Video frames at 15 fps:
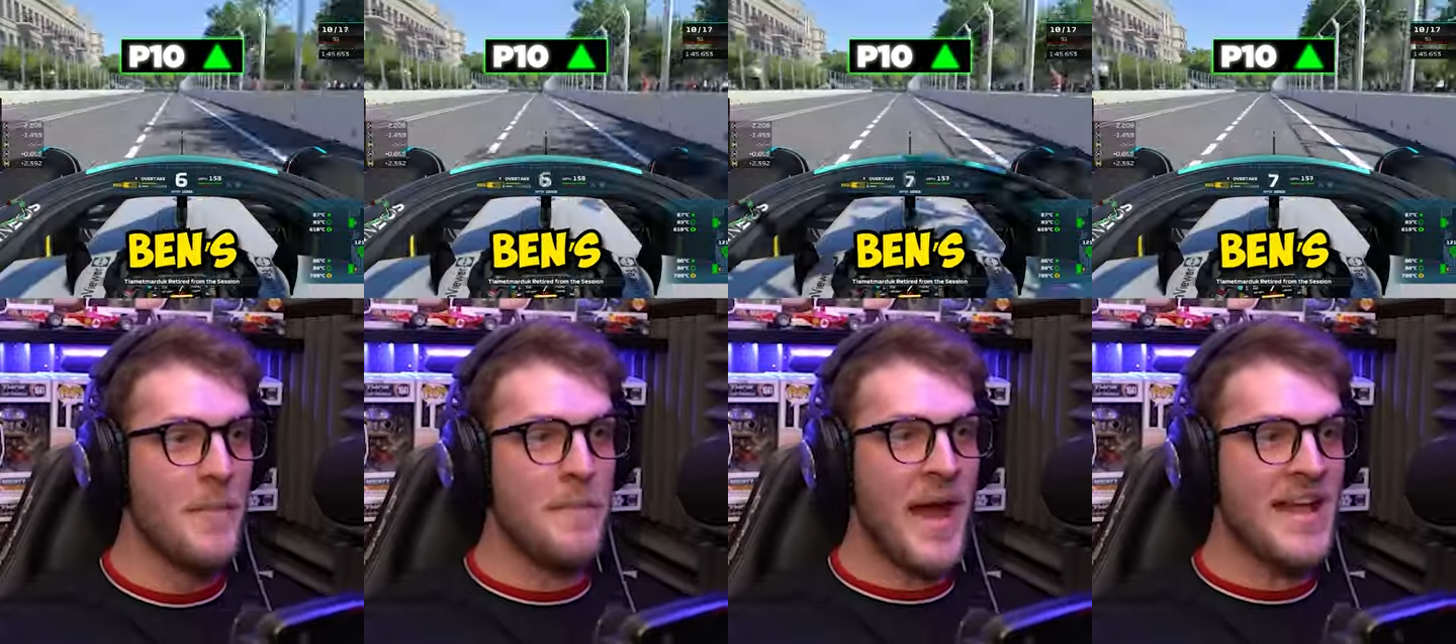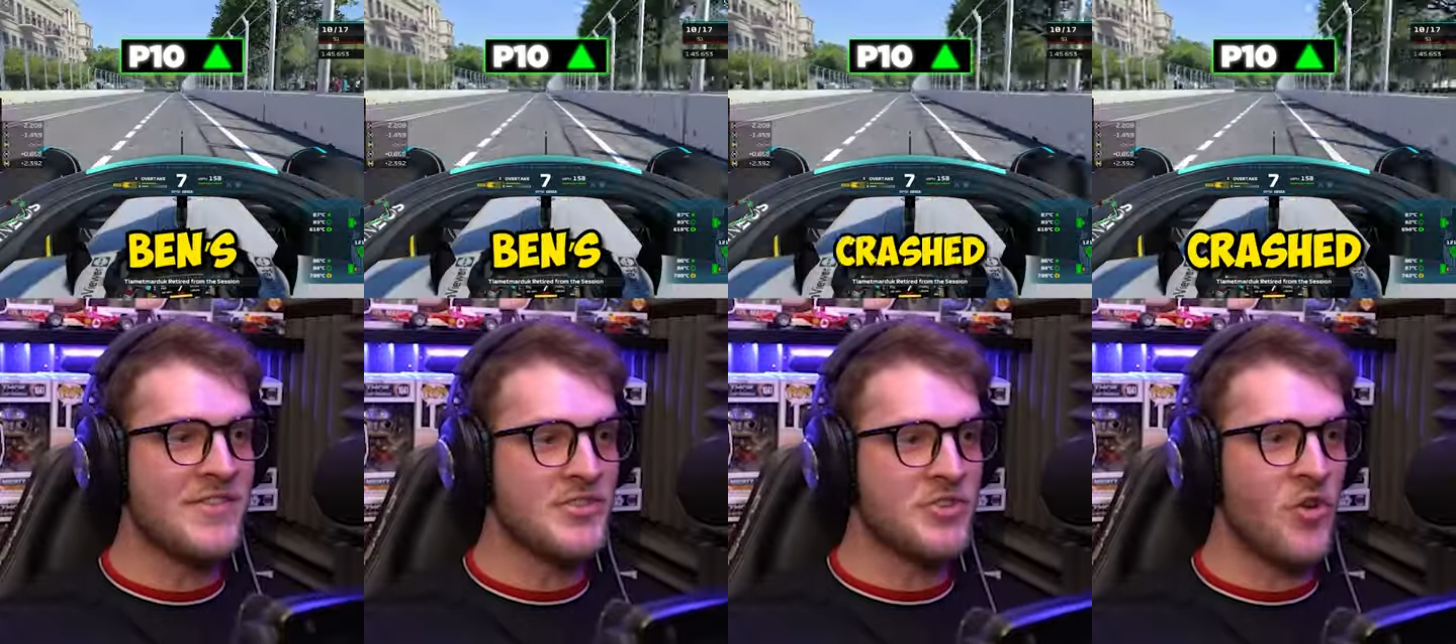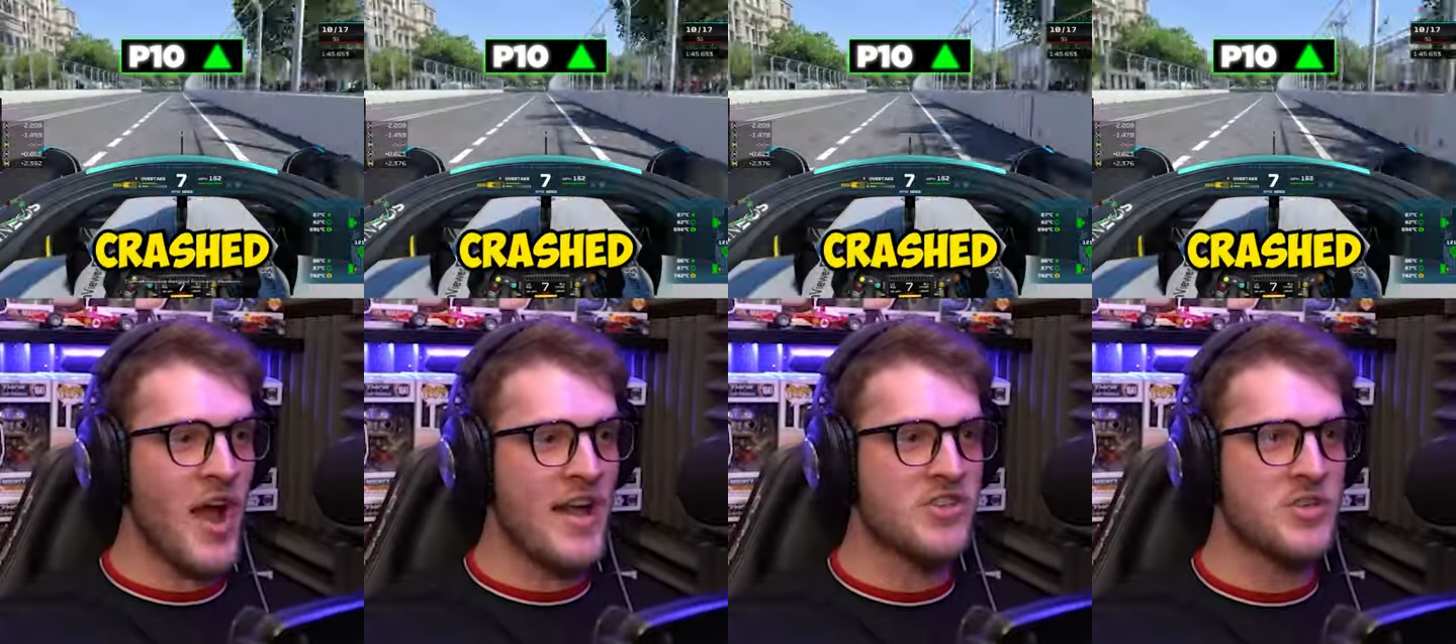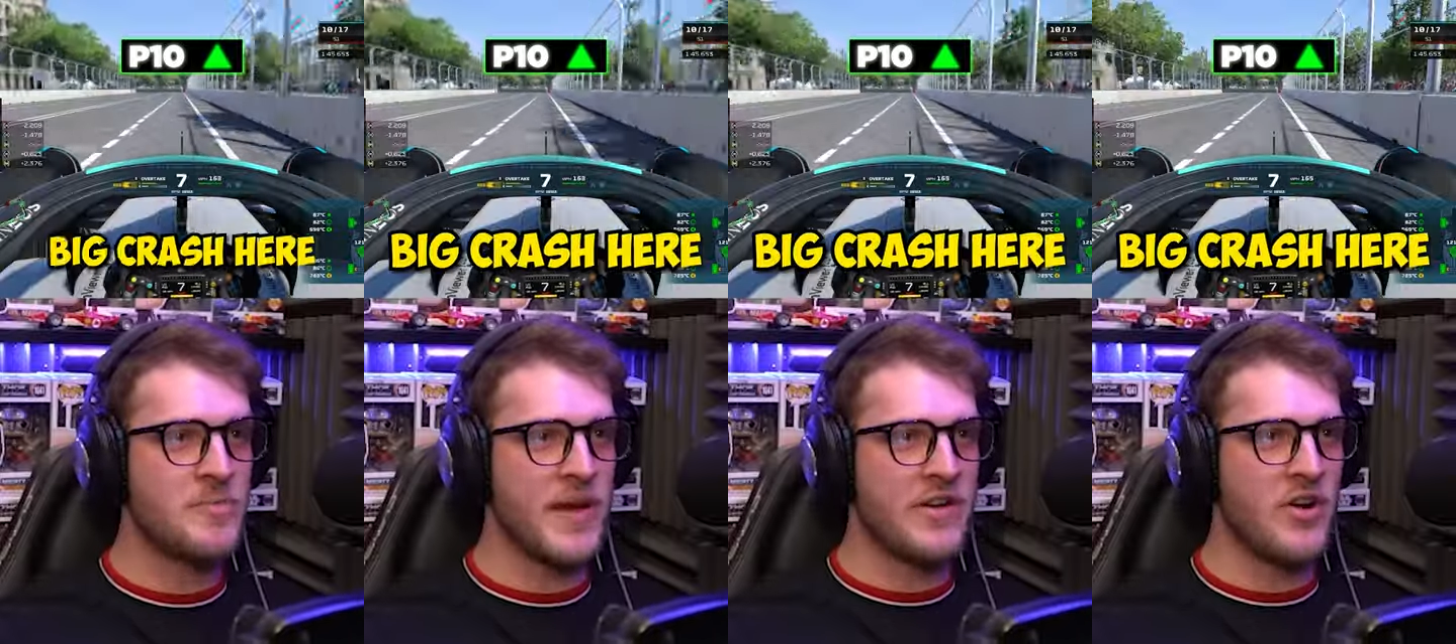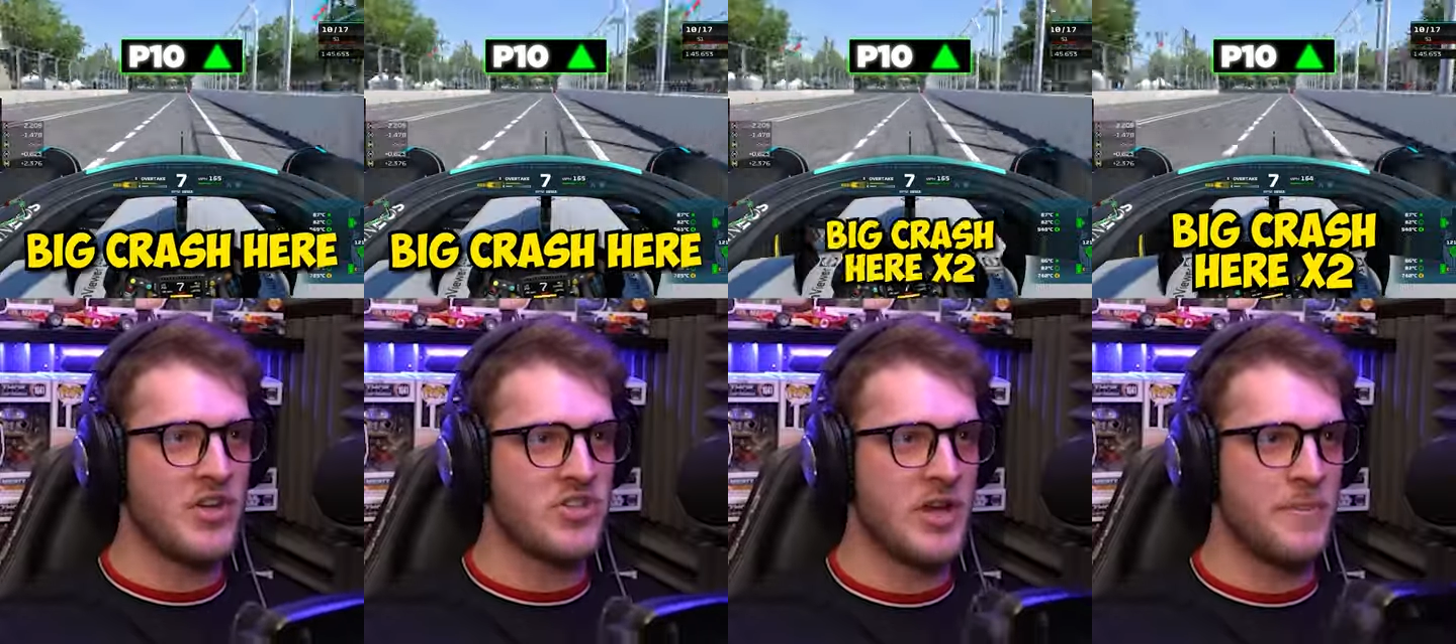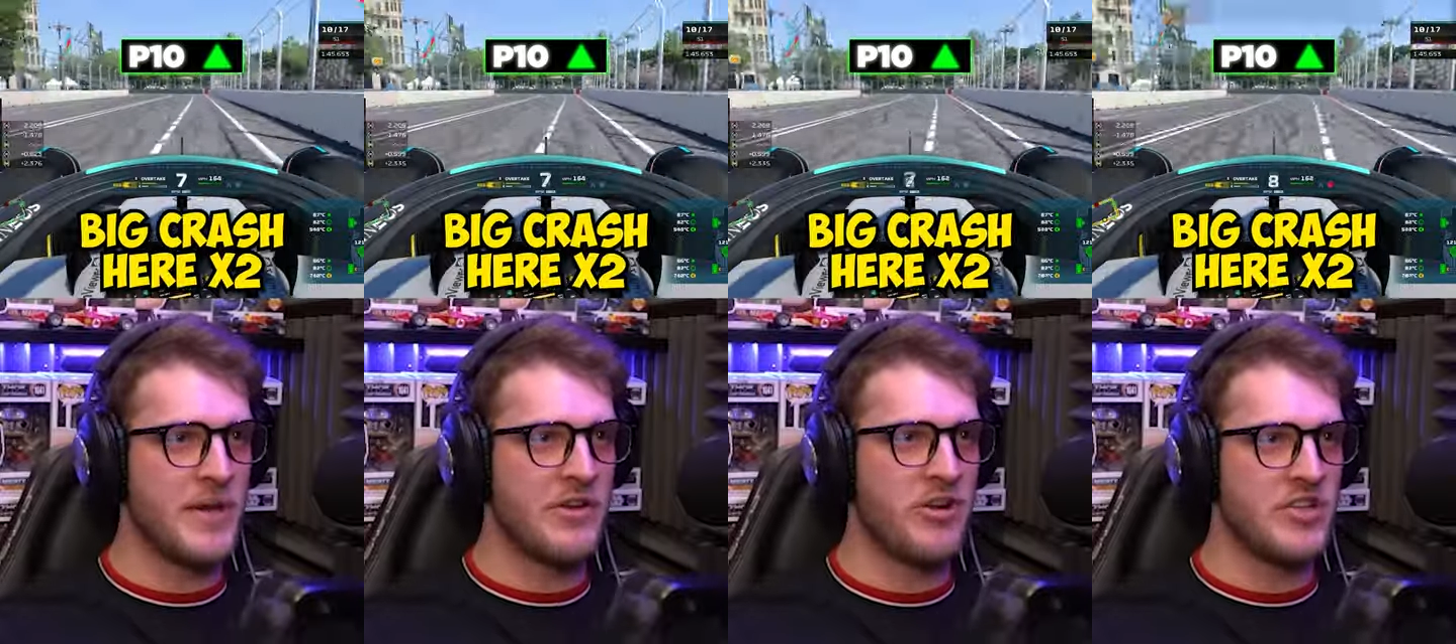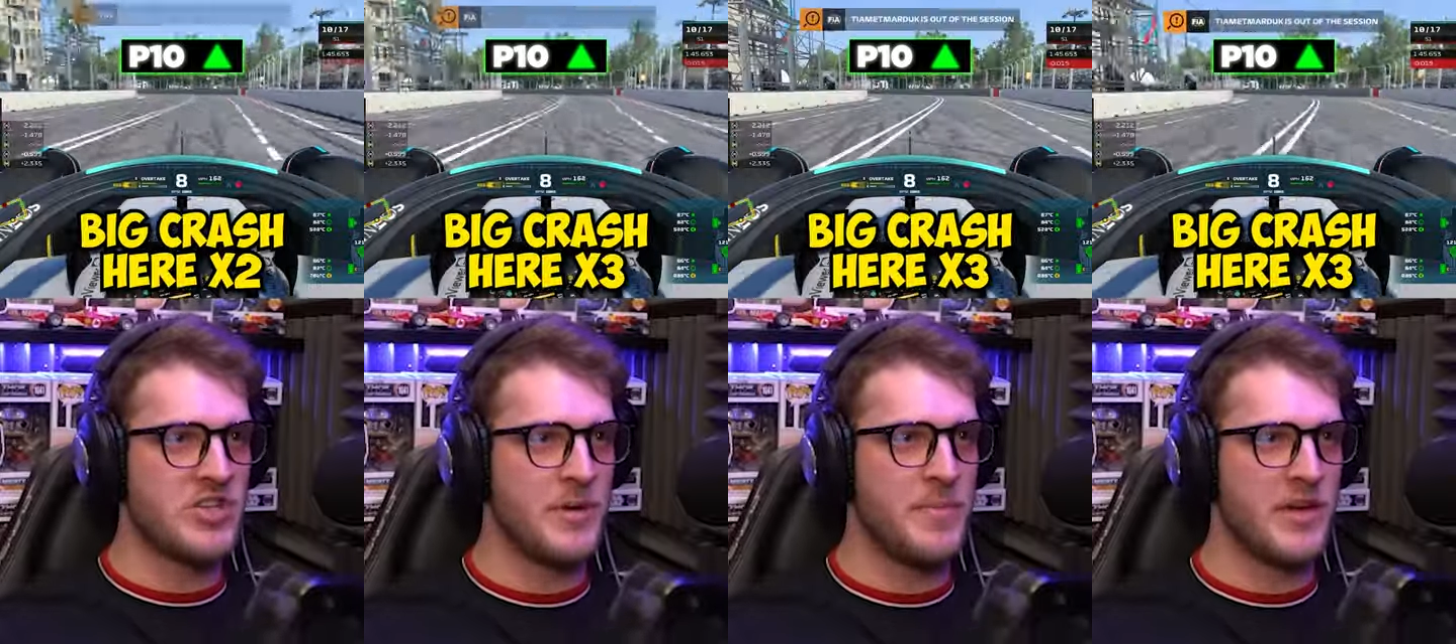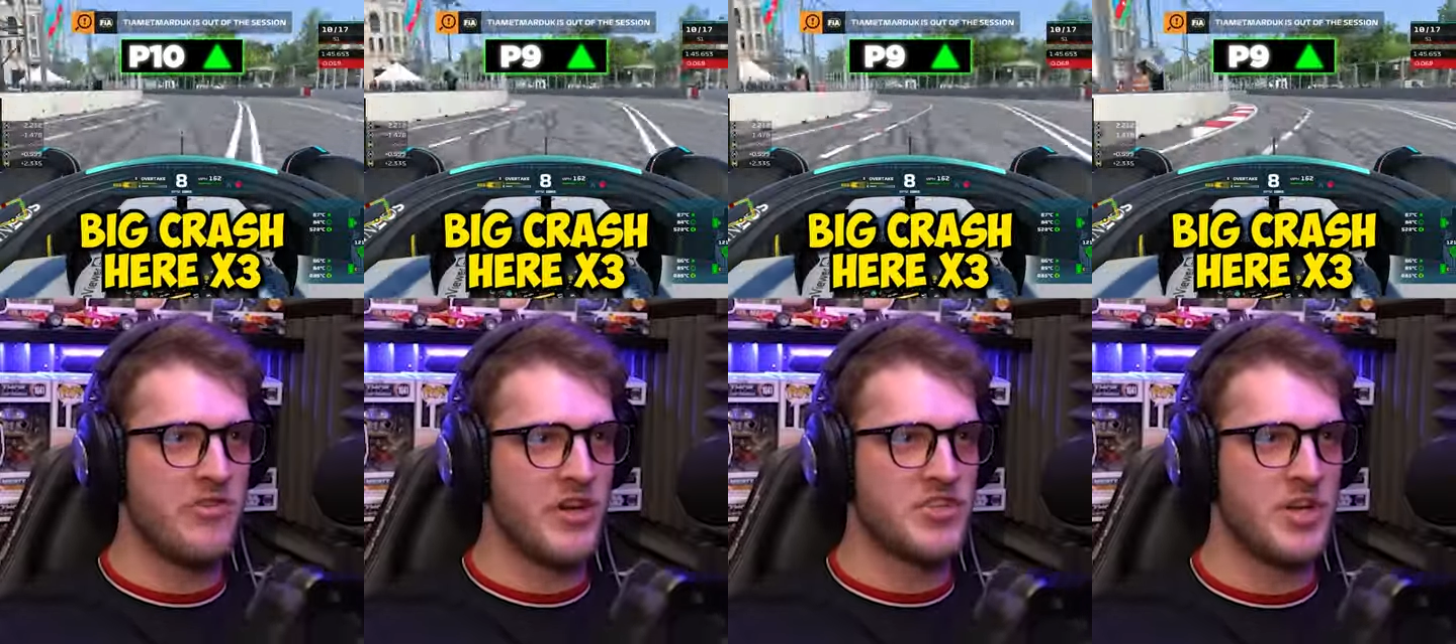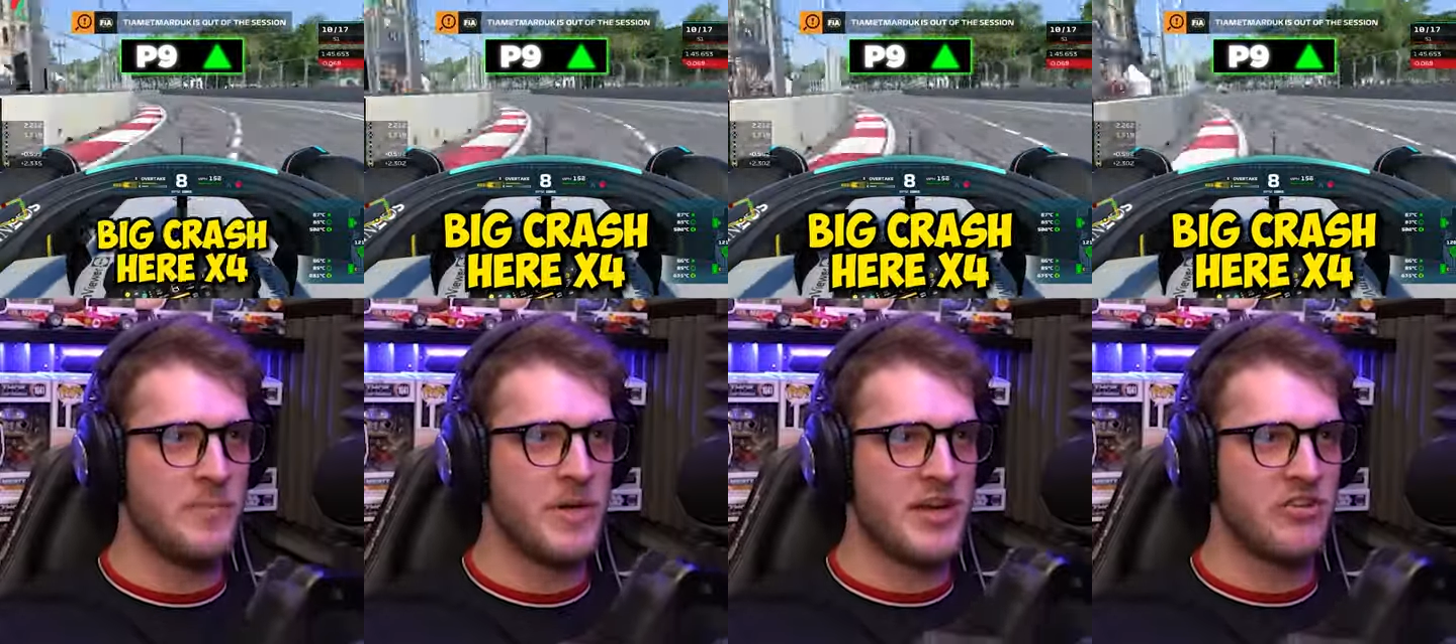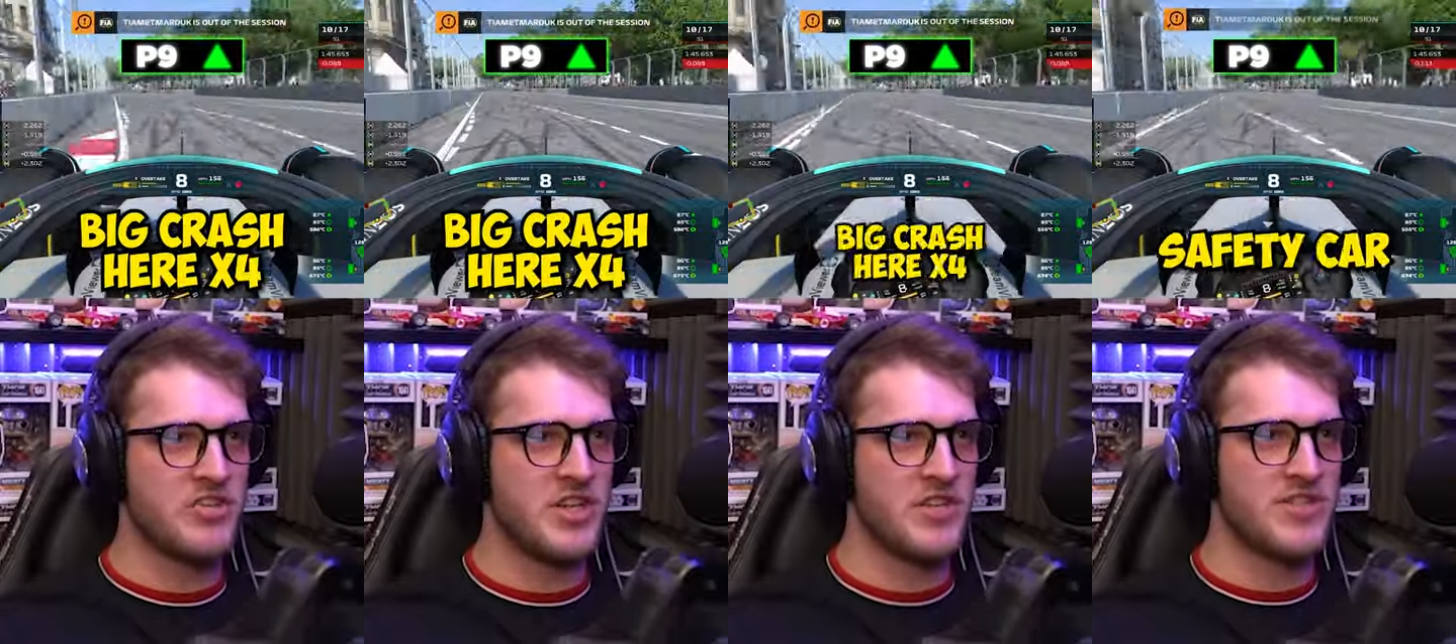Ben's crashed. Big crash here, big crash here, big crash here, big crash here.